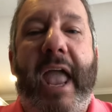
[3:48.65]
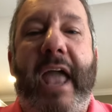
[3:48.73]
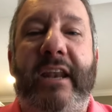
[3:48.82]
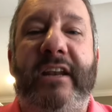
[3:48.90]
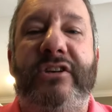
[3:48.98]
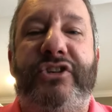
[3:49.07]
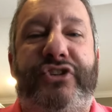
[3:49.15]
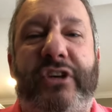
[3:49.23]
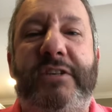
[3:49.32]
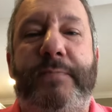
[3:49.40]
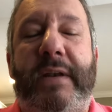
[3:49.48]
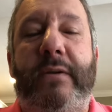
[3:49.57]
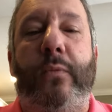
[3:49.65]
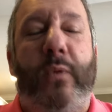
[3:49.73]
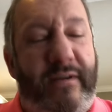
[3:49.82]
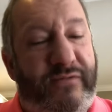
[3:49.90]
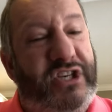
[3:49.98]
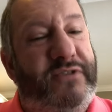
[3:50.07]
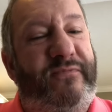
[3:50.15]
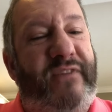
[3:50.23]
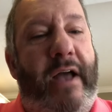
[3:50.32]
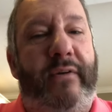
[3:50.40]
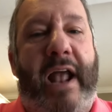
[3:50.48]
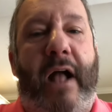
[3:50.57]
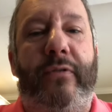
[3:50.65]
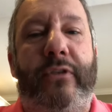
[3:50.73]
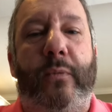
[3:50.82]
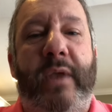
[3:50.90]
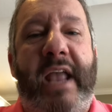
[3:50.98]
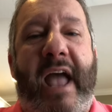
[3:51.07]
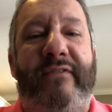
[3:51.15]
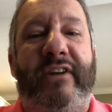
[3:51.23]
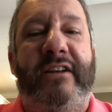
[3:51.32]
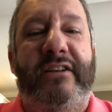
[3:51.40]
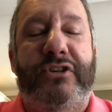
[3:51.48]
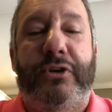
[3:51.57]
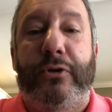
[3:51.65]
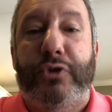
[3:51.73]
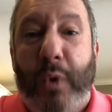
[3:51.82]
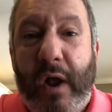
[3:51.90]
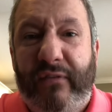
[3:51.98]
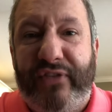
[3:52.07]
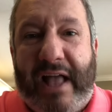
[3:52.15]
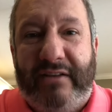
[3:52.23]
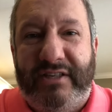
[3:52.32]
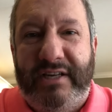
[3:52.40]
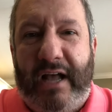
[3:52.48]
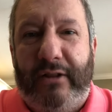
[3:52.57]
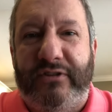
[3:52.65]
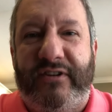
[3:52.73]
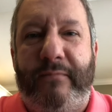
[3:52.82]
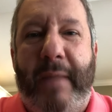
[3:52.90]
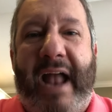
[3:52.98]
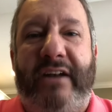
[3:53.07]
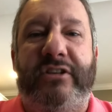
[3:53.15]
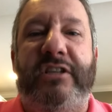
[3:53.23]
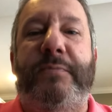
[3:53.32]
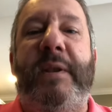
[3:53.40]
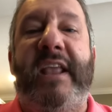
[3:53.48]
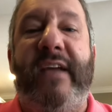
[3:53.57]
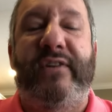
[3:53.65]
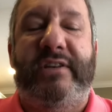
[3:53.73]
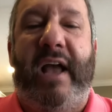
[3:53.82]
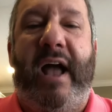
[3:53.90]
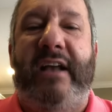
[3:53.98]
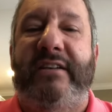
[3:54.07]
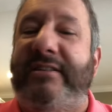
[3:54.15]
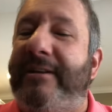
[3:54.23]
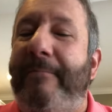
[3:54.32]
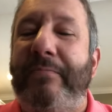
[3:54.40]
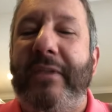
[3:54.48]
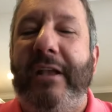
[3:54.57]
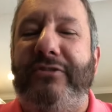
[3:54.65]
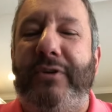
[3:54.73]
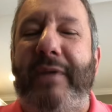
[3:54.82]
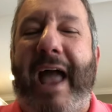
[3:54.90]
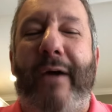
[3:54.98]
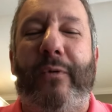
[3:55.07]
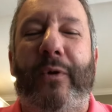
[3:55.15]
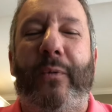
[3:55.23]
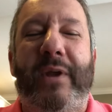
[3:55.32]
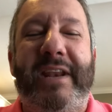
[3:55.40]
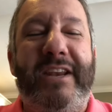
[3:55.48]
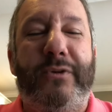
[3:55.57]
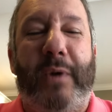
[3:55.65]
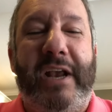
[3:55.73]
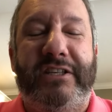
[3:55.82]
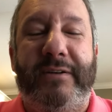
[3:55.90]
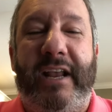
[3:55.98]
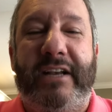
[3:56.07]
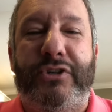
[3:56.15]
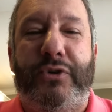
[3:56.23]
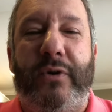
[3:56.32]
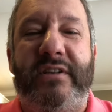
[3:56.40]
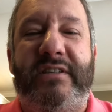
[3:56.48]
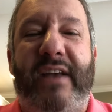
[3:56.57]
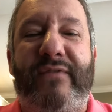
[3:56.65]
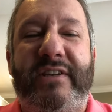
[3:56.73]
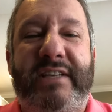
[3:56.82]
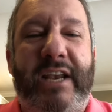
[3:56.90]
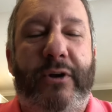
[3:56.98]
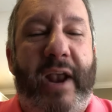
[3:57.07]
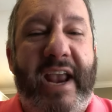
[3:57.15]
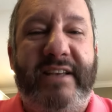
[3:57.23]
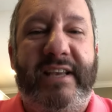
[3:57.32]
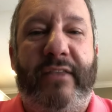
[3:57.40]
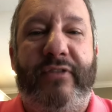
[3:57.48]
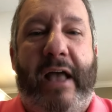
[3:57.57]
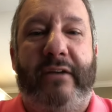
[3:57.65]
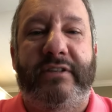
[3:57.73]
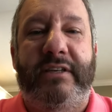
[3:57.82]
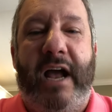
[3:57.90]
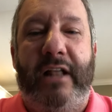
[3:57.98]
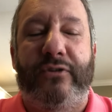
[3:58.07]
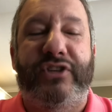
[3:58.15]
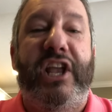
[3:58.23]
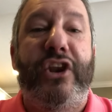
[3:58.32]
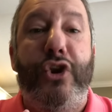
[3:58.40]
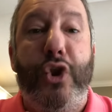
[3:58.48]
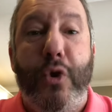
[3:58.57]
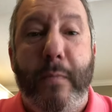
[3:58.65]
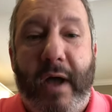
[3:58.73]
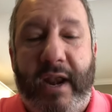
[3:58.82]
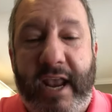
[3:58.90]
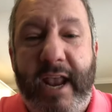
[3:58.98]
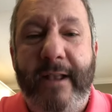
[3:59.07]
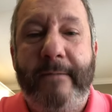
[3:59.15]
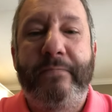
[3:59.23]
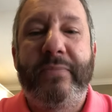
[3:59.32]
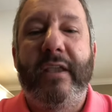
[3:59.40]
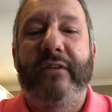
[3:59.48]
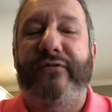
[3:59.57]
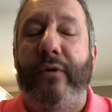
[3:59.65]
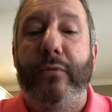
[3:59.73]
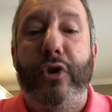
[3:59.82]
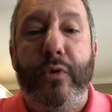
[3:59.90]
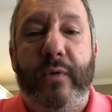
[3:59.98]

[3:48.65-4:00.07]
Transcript: And it has just been, we have just found out that we have an additional $12,000 of match that's been given to us. So now we need to raise an extra $17,000 or $18,000 in new money from new